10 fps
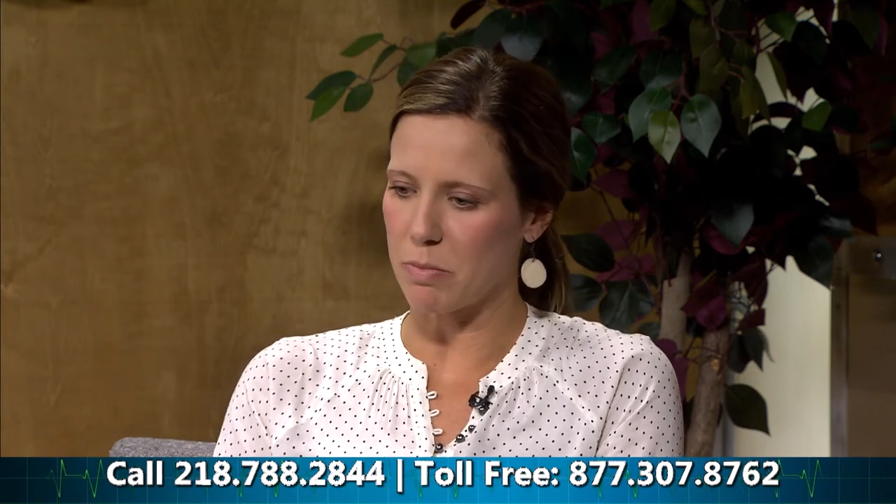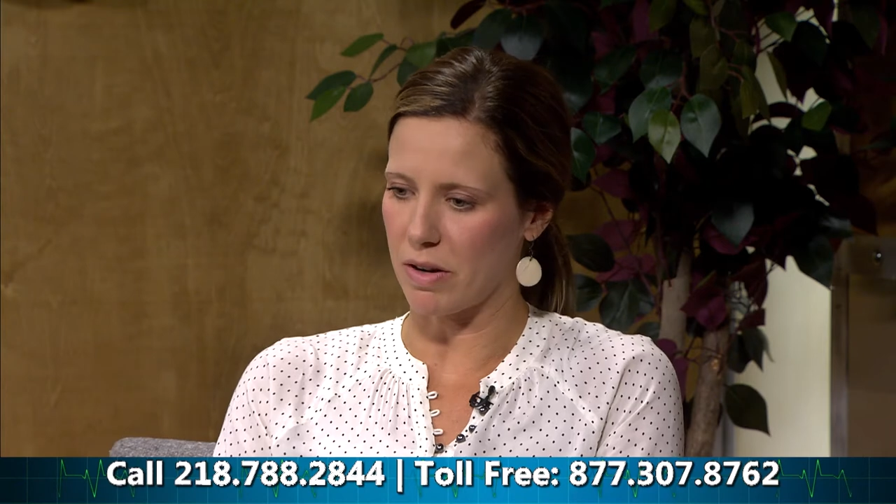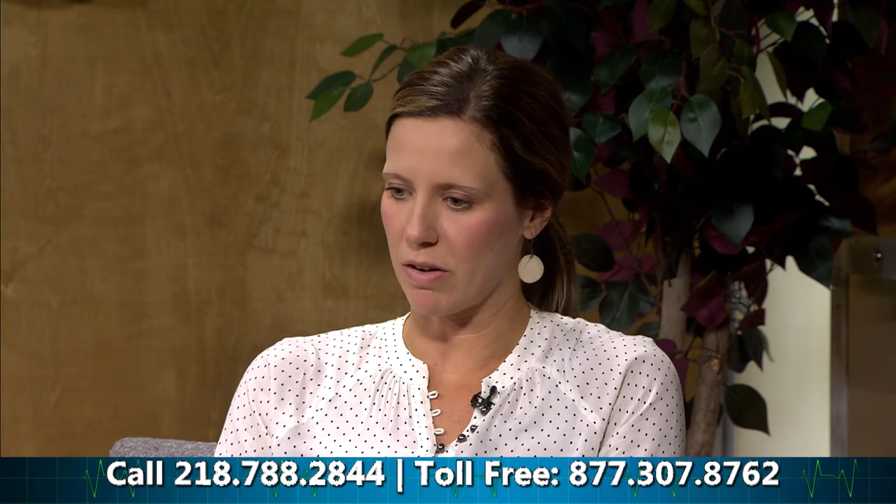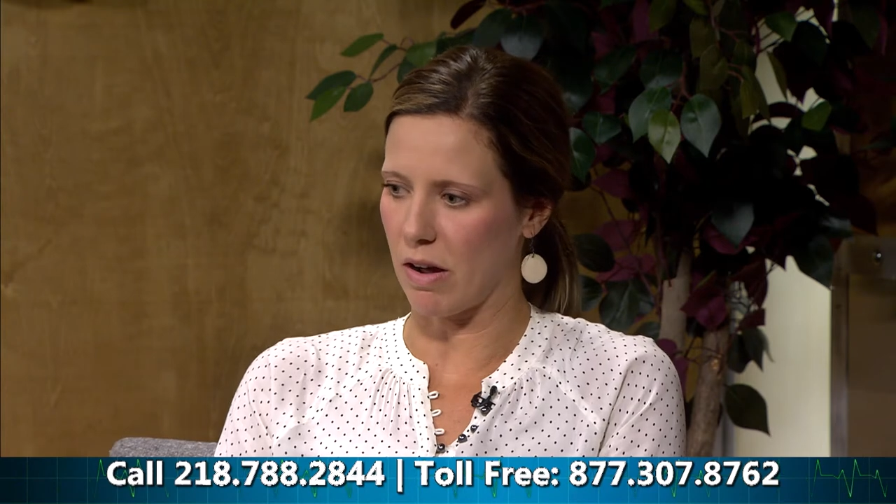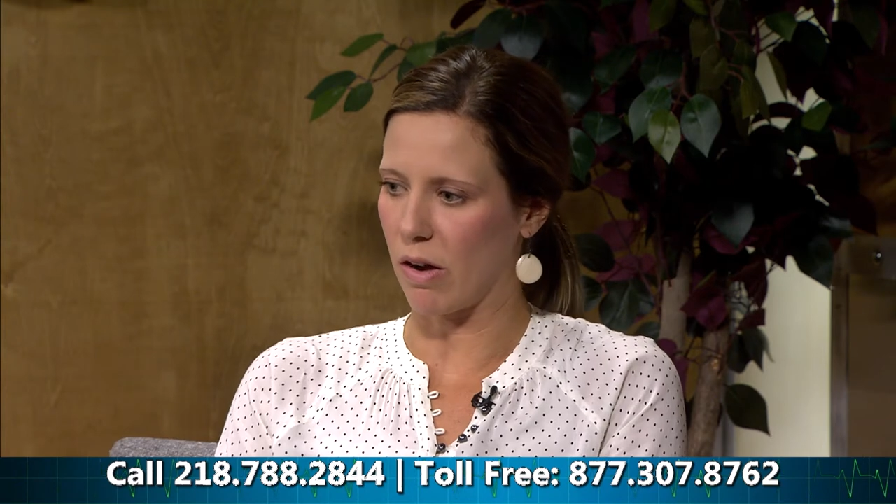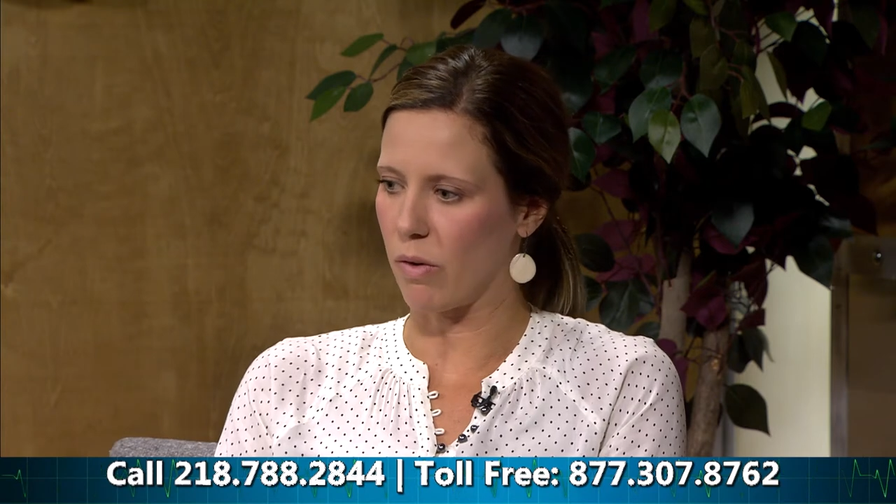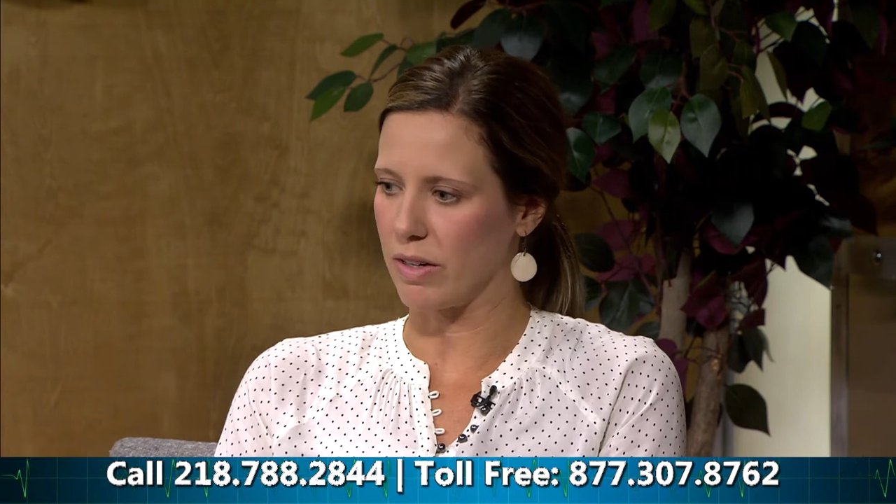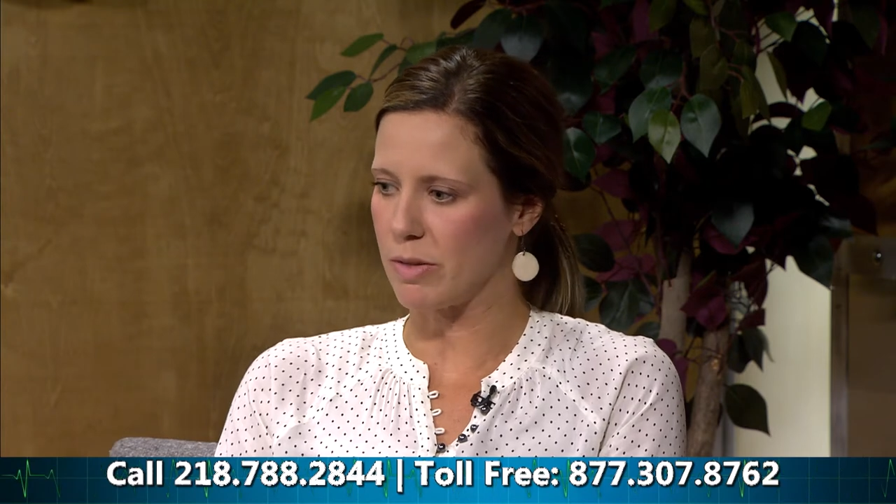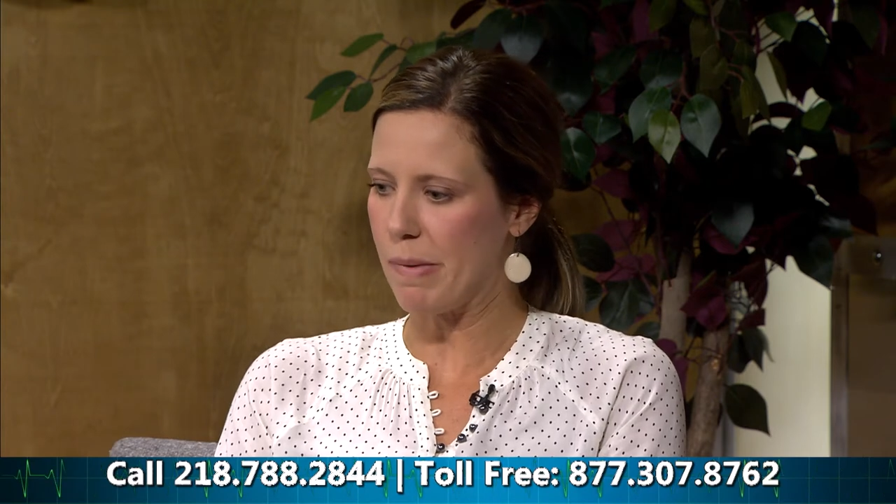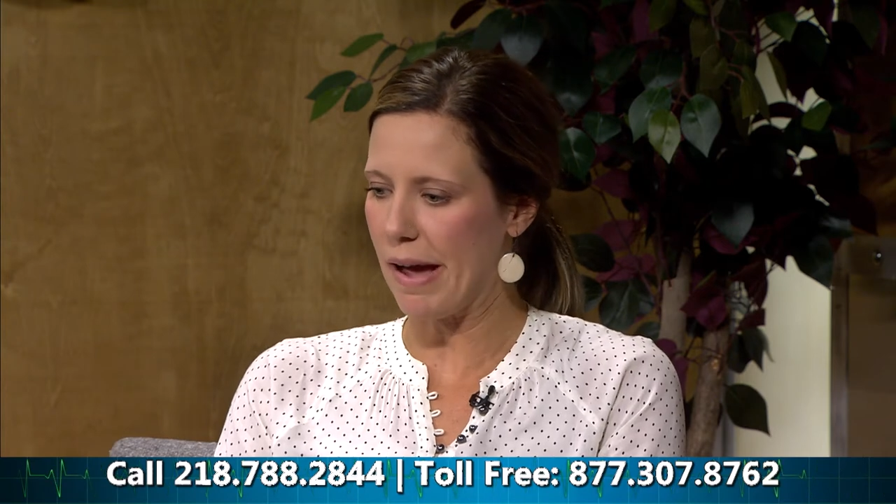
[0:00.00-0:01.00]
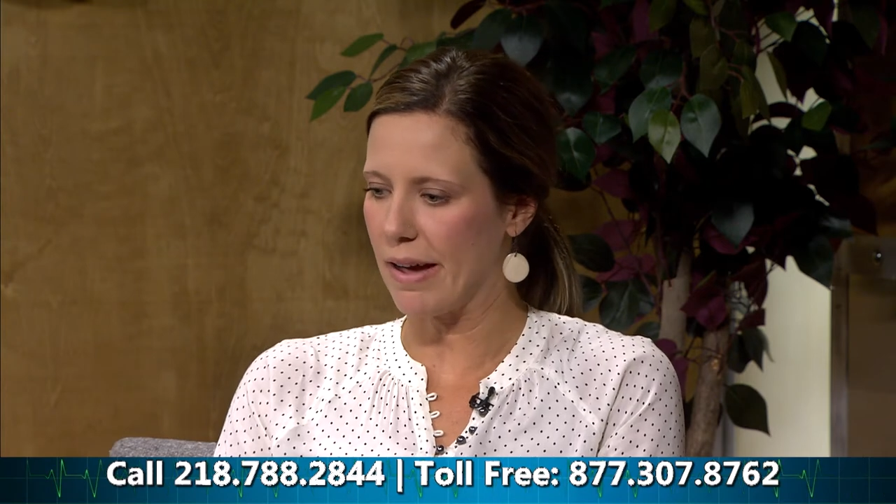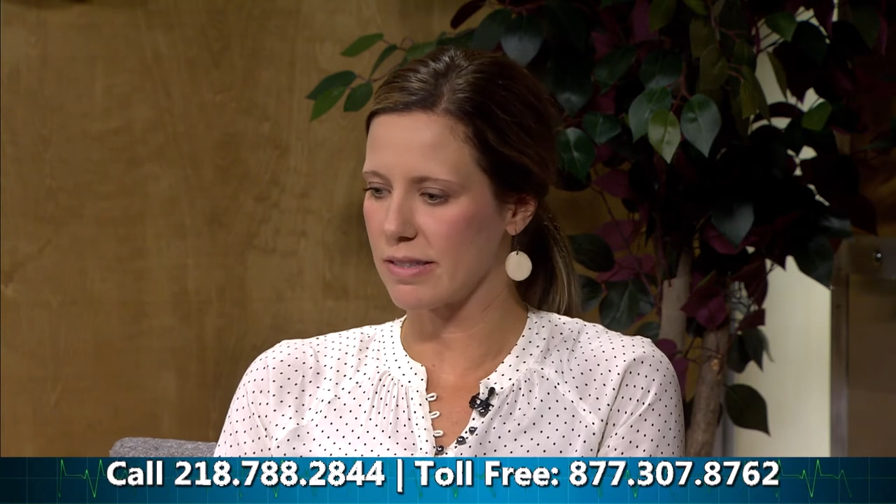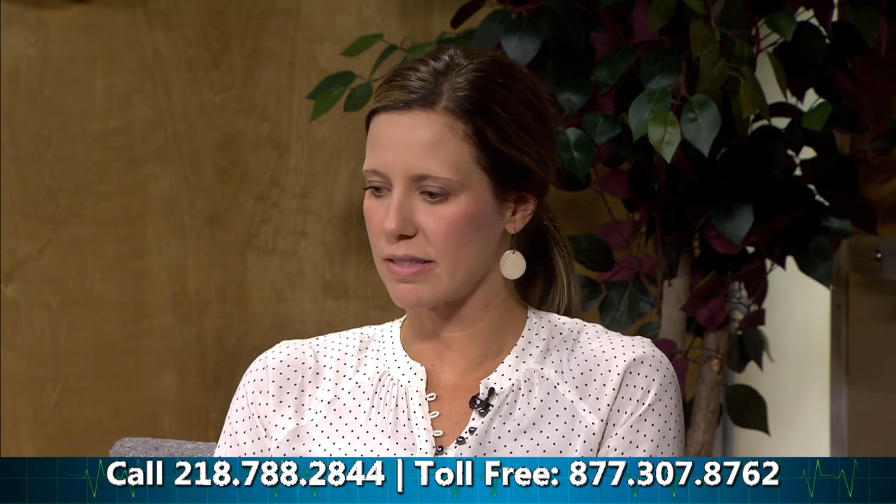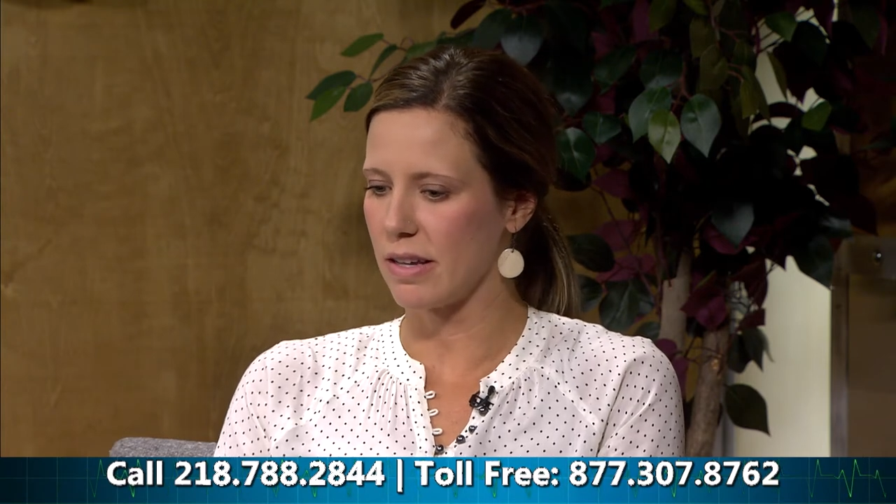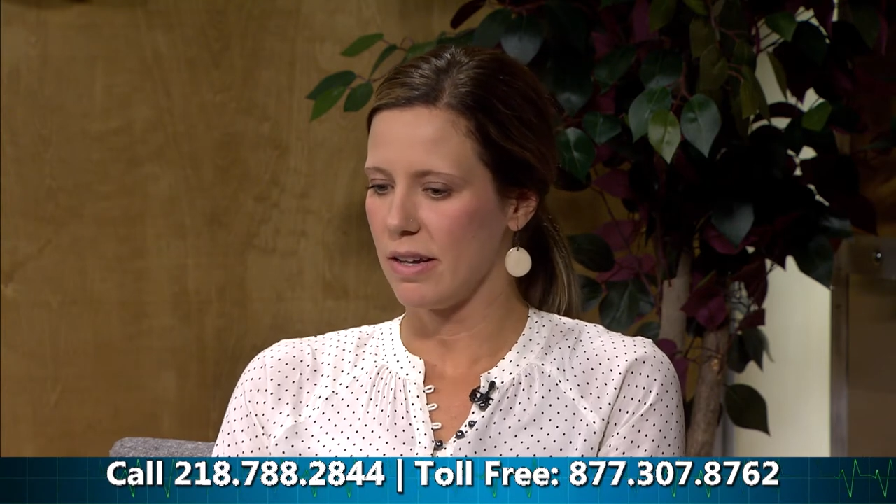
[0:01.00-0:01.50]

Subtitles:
but are not going to pass,